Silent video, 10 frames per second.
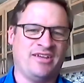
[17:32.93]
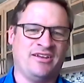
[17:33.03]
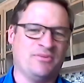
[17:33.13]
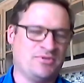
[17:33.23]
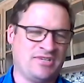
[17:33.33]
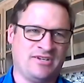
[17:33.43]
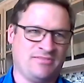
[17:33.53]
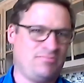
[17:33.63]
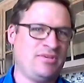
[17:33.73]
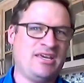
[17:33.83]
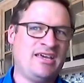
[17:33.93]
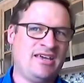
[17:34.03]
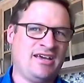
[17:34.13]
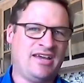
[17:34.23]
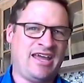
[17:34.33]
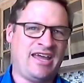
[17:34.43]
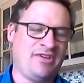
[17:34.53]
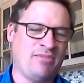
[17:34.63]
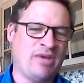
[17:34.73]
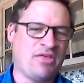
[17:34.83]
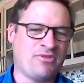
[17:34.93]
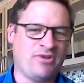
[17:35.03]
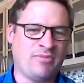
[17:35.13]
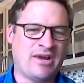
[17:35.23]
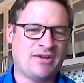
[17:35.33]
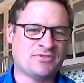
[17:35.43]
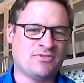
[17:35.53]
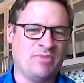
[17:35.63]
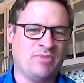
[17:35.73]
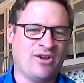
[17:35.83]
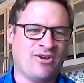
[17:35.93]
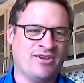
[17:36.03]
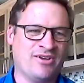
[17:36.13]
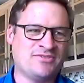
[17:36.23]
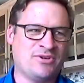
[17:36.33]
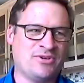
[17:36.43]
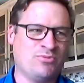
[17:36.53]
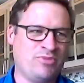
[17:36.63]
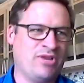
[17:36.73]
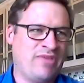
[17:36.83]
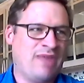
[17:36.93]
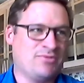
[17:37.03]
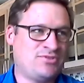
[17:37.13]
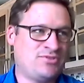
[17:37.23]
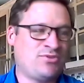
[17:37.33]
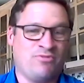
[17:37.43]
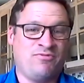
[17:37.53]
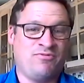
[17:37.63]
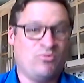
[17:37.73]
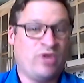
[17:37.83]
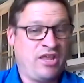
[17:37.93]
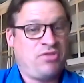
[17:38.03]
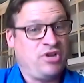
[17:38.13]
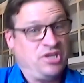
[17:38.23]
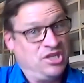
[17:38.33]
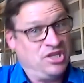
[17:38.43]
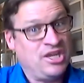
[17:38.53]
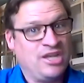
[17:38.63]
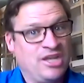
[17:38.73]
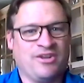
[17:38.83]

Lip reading: And it was in a county about 30 miles from here, and so that was sort of what I thought you did.